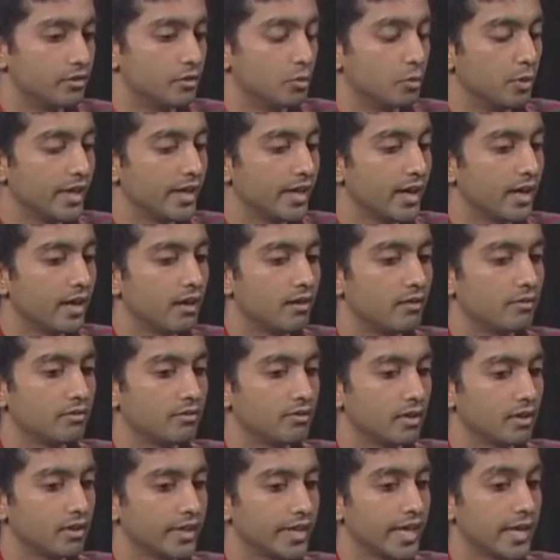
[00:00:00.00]
We
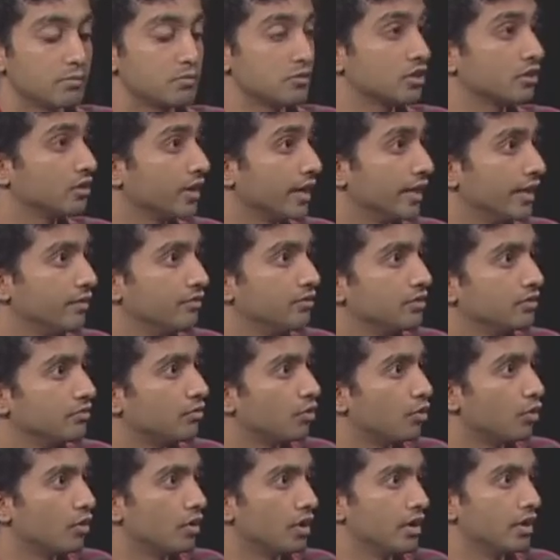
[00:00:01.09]
have kept slaves
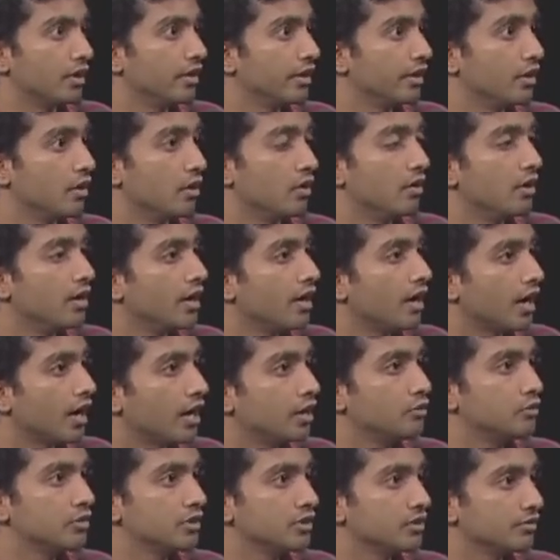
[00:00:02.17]
for
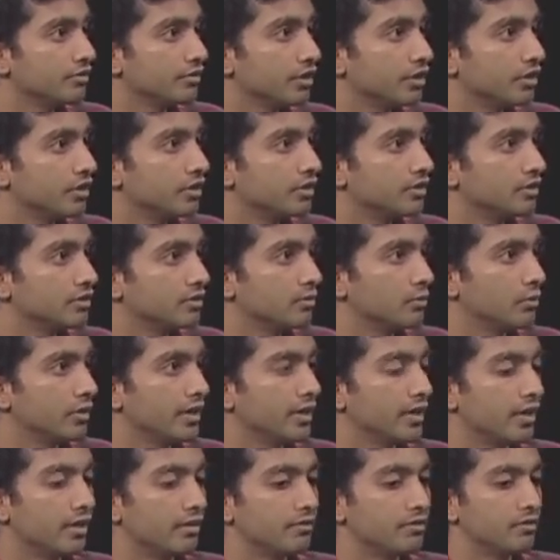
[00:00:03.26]
hundreds of years. We
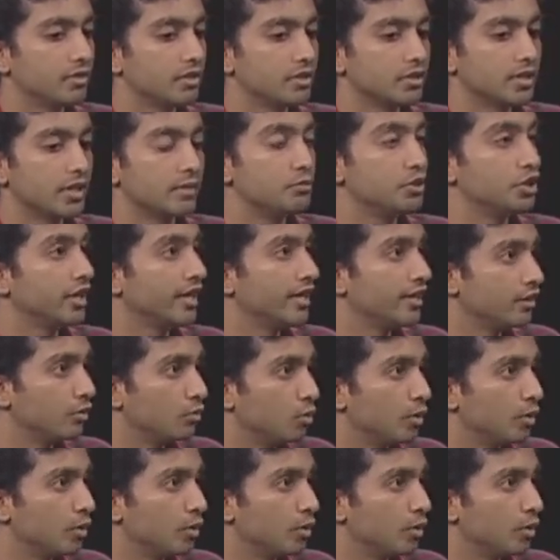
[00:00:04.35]
have subjugated